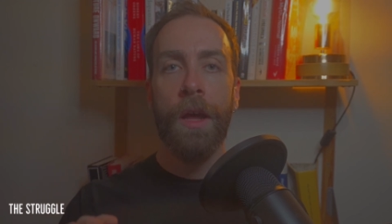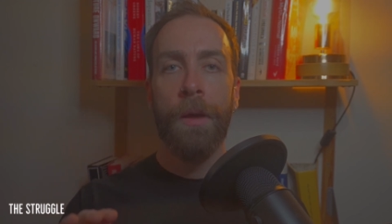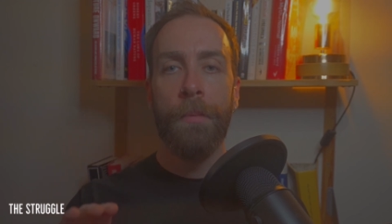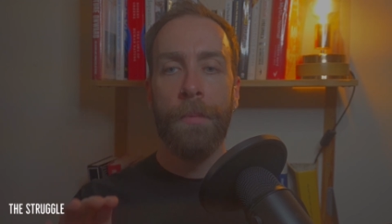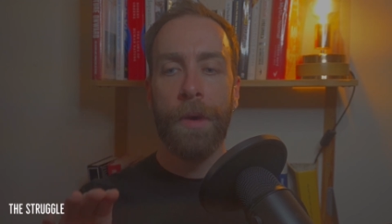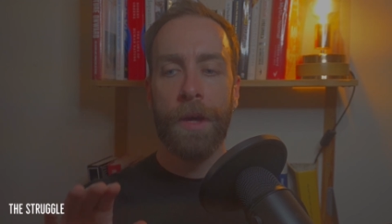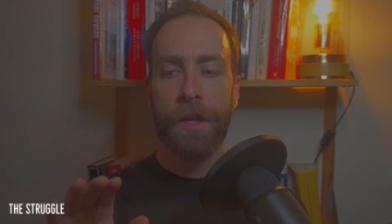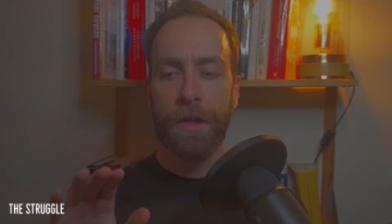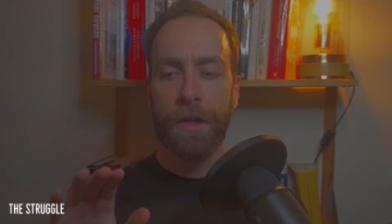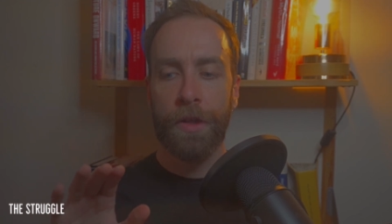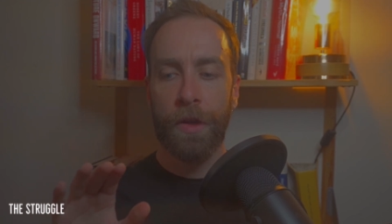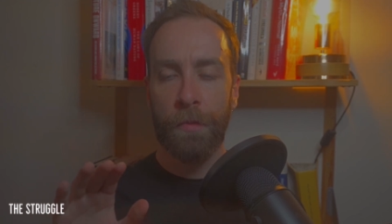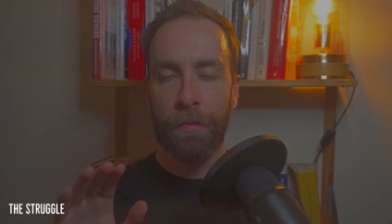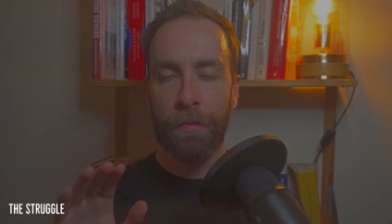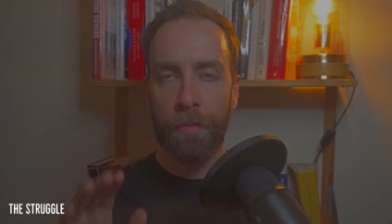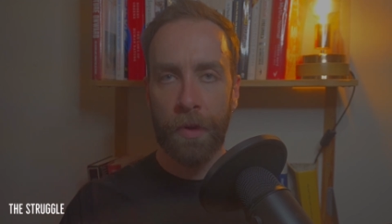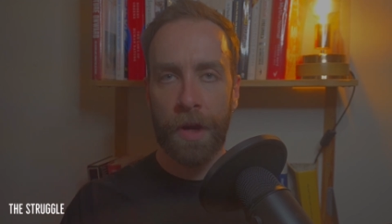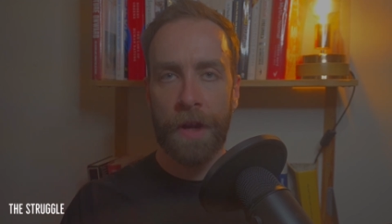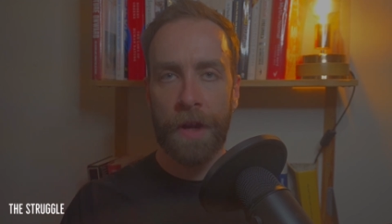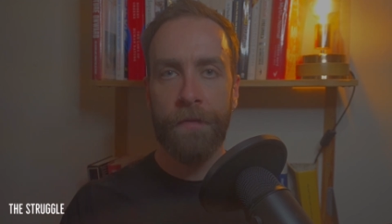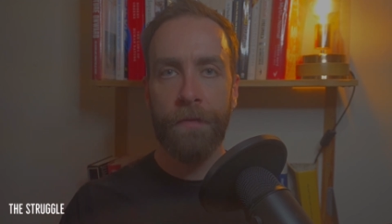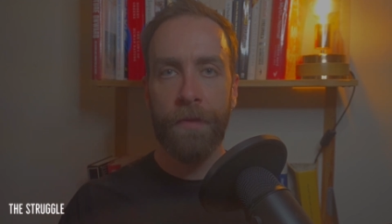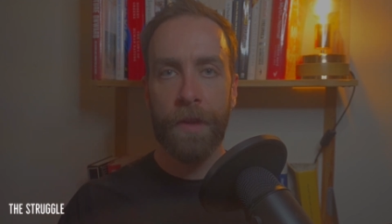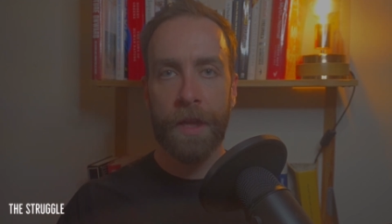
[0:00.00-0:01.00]
But to
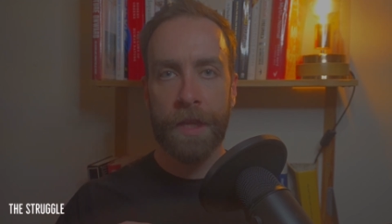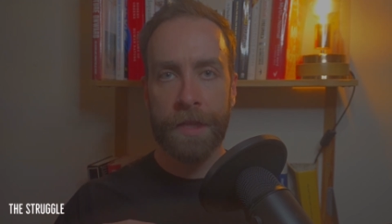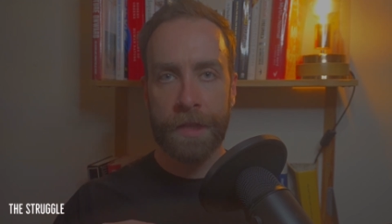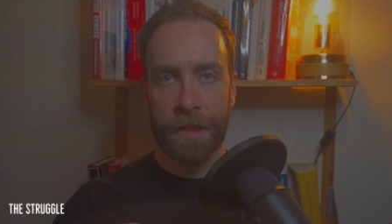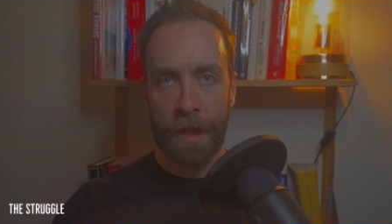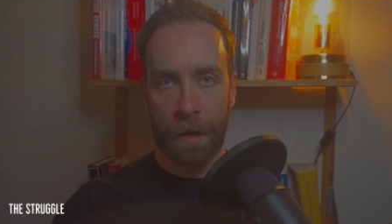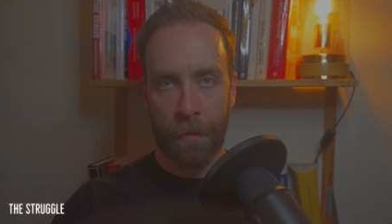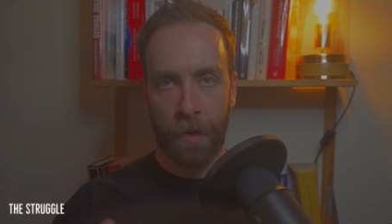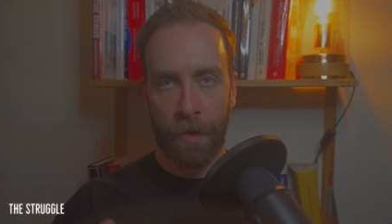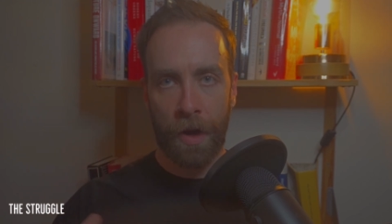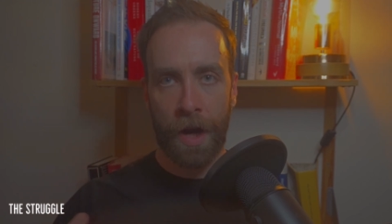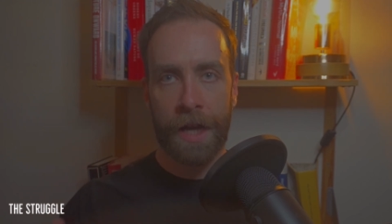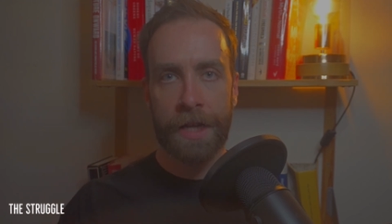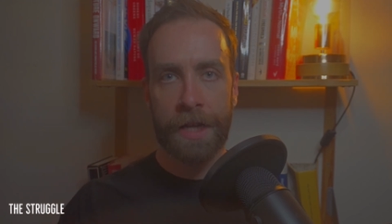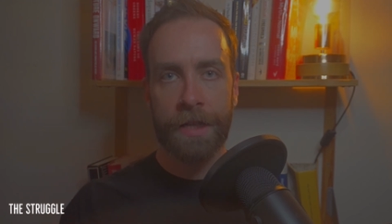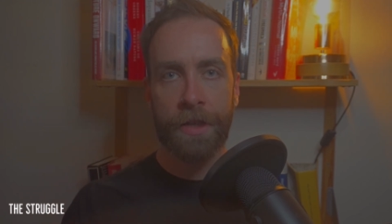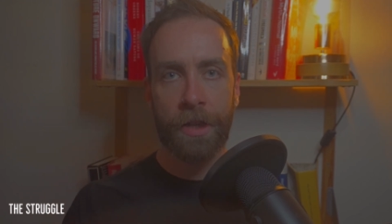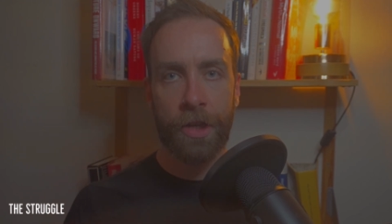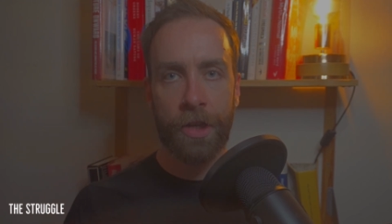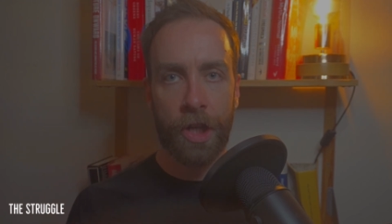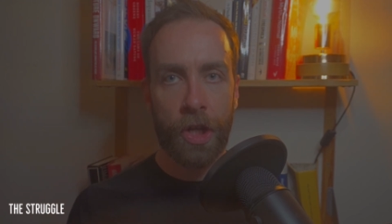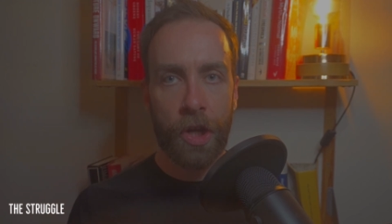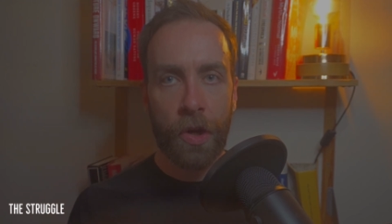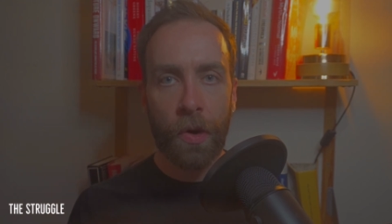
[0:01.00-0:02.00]
briefly summarise
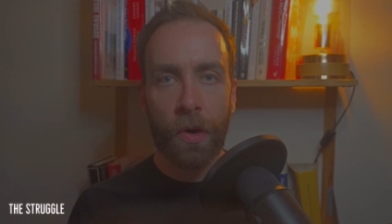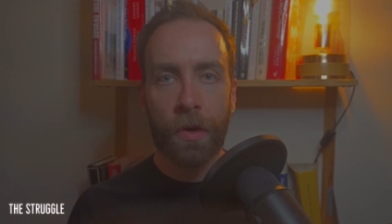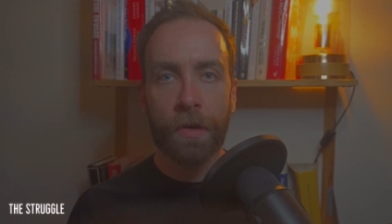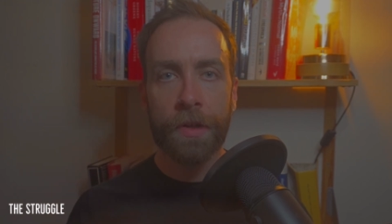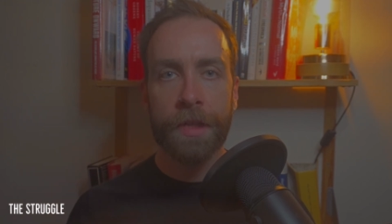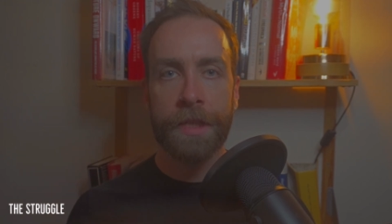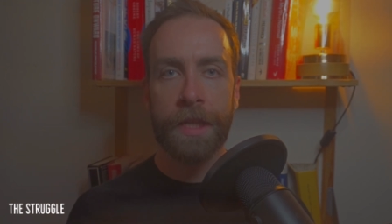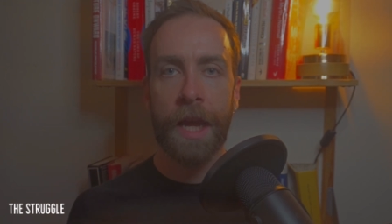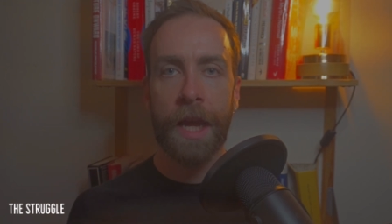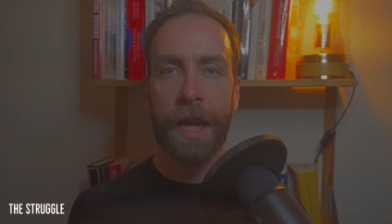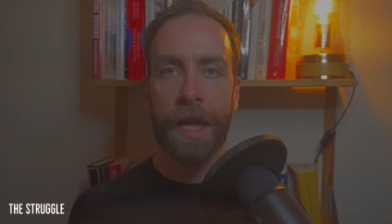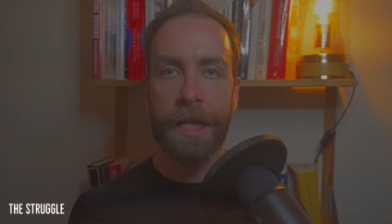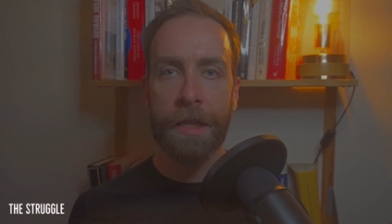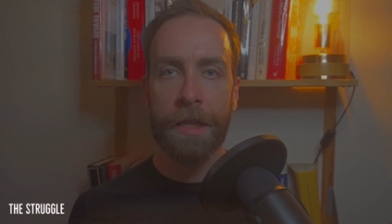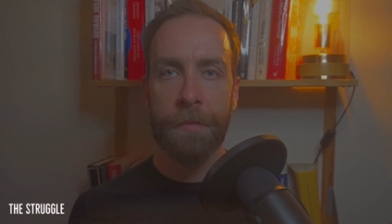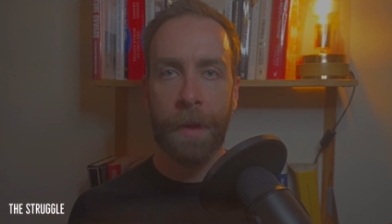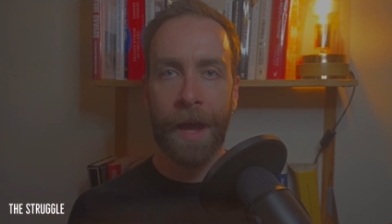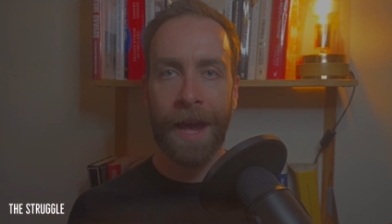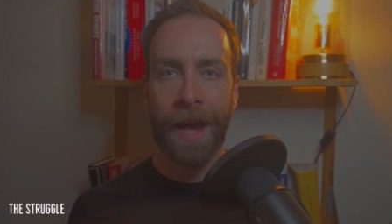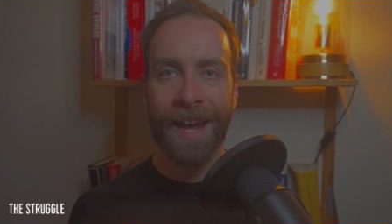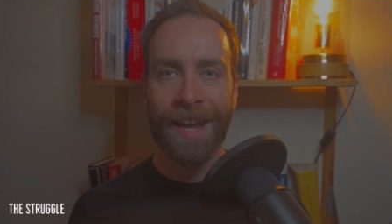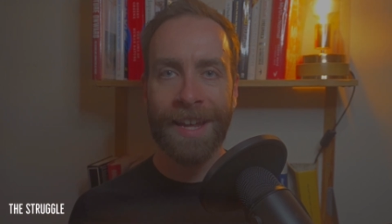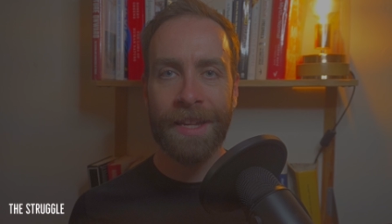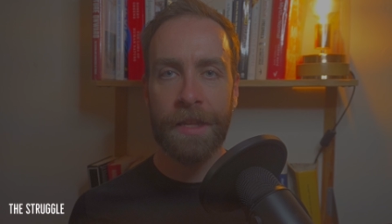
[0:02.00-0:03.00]
the neuroscience
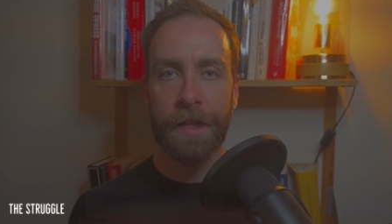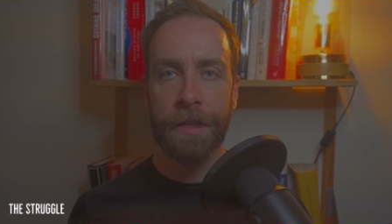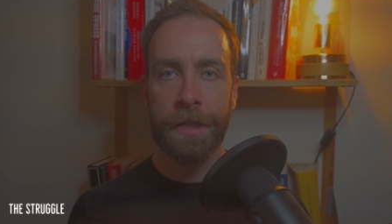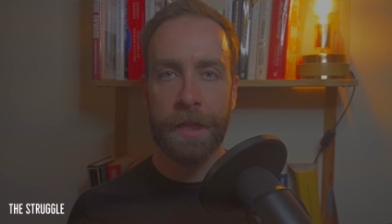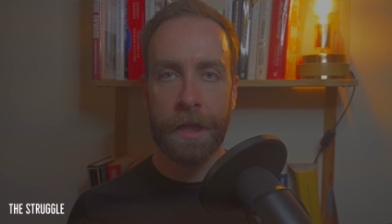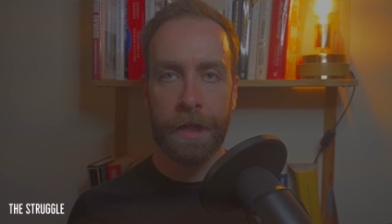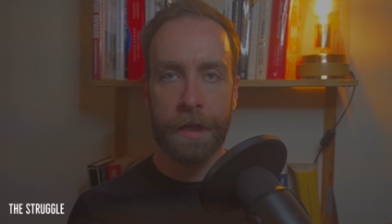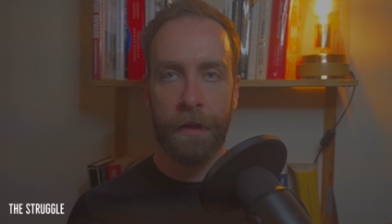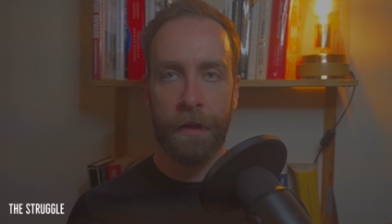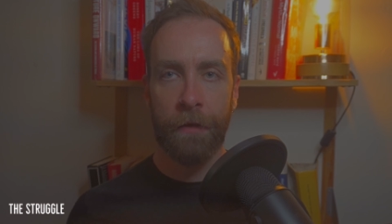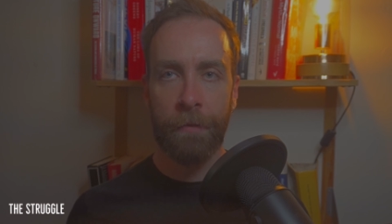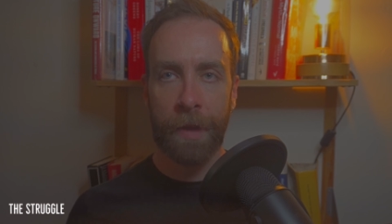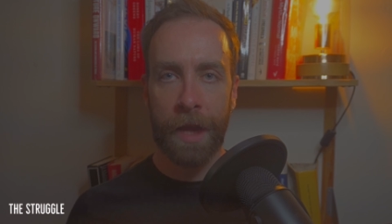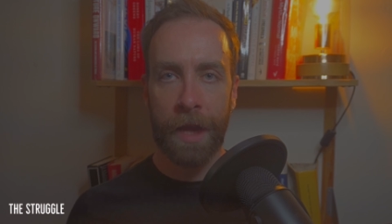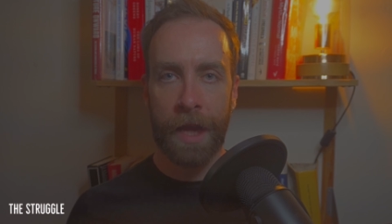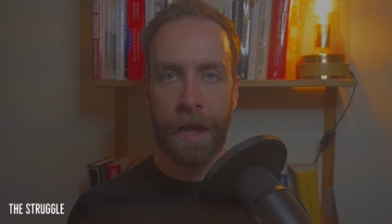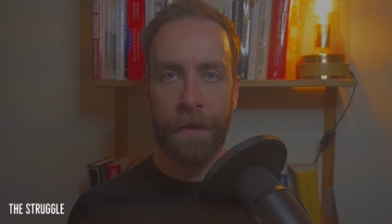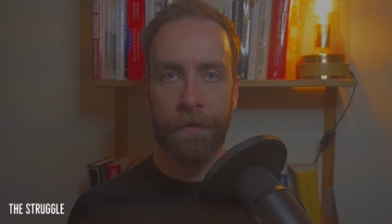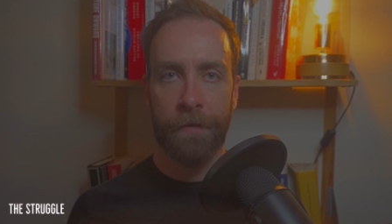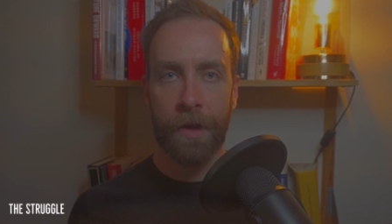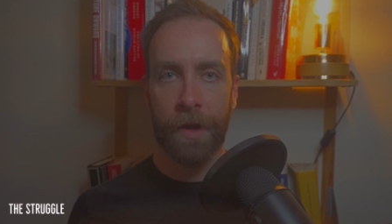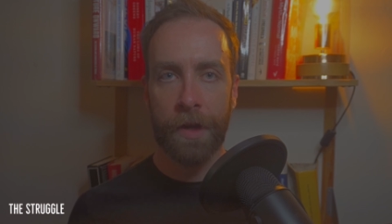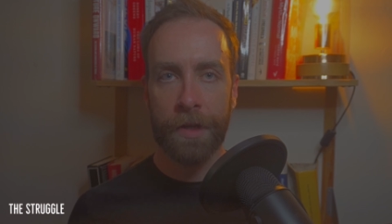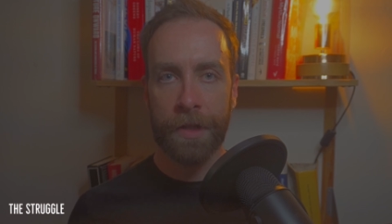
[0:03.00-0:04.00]
behind addictive
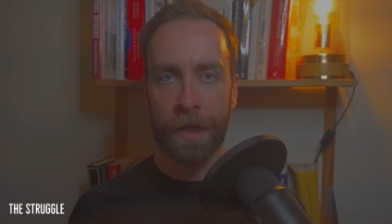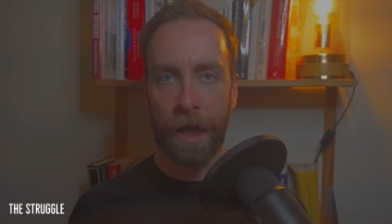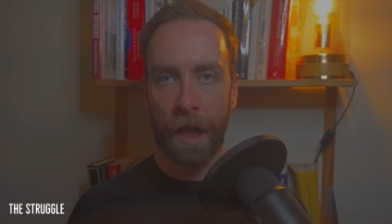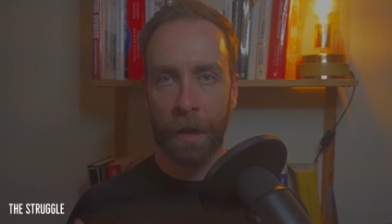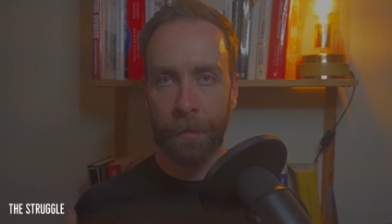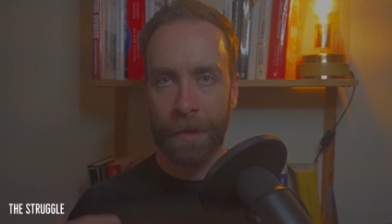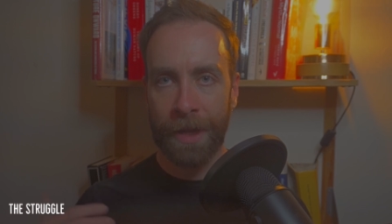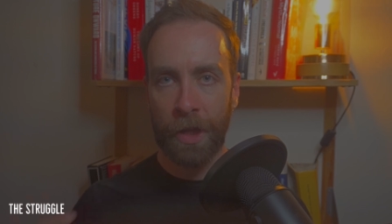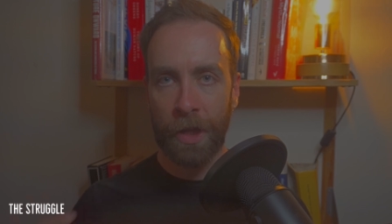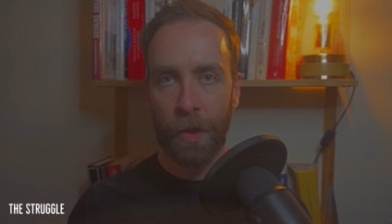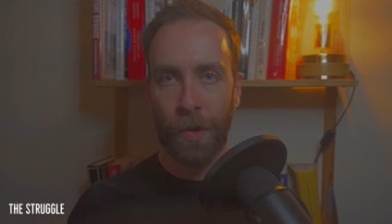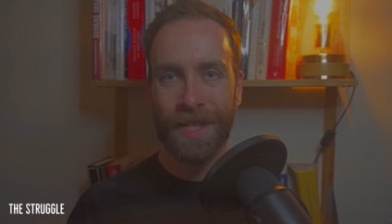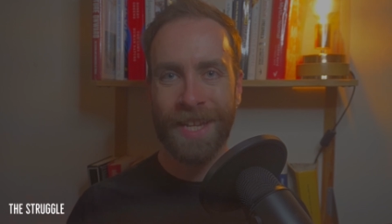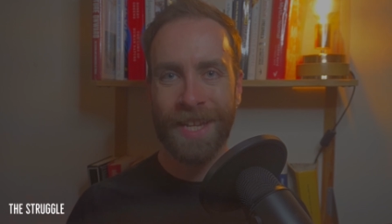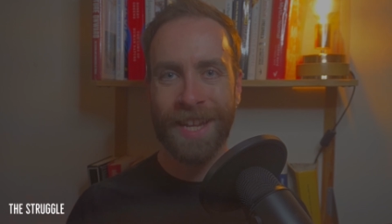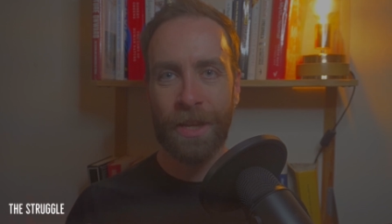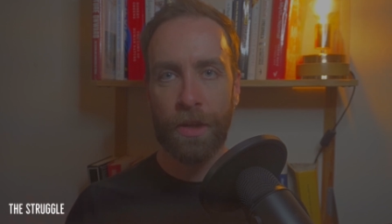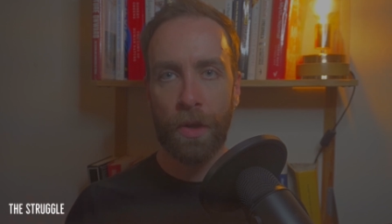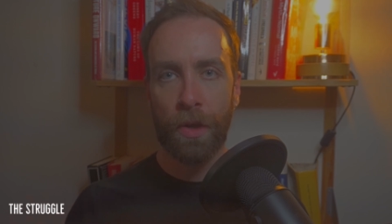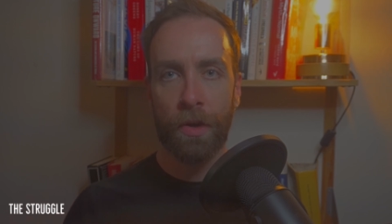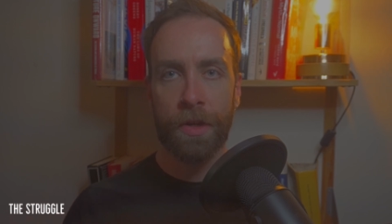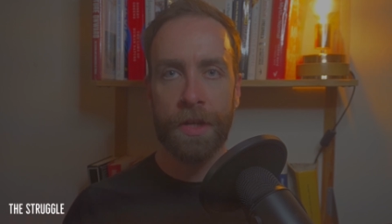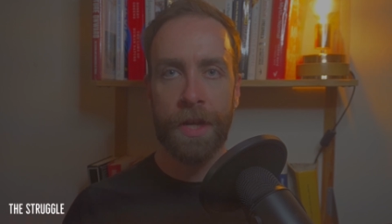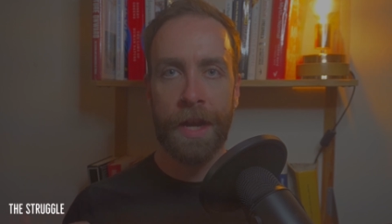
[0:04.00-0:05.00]
behaviours, I'll be using
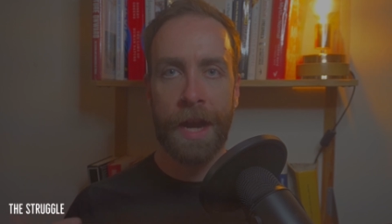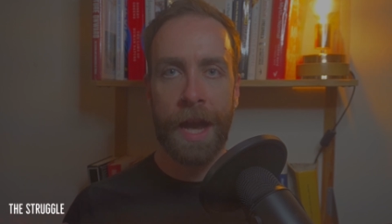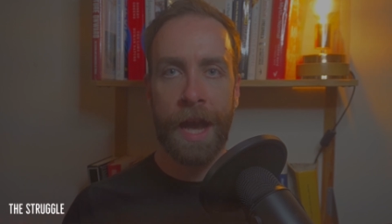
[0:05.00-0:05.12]
Dr.